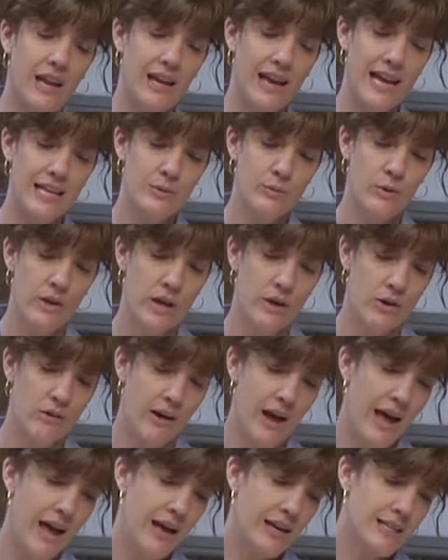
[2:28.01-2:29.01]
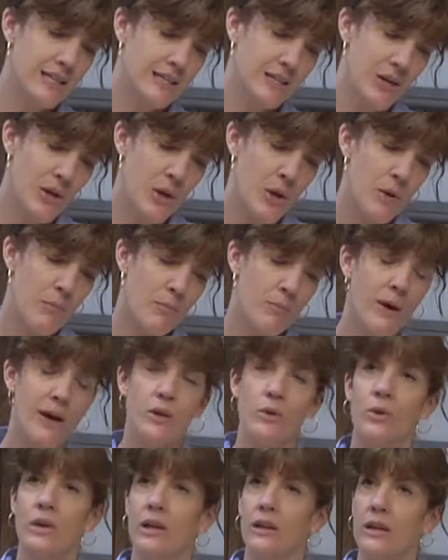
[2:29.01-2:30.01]
cats will interact, but
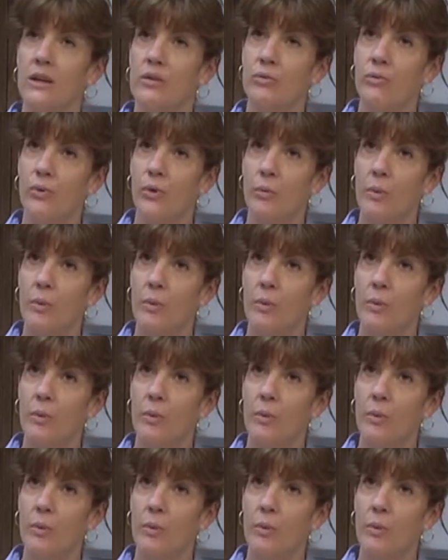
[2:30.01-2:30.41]
you can leave for a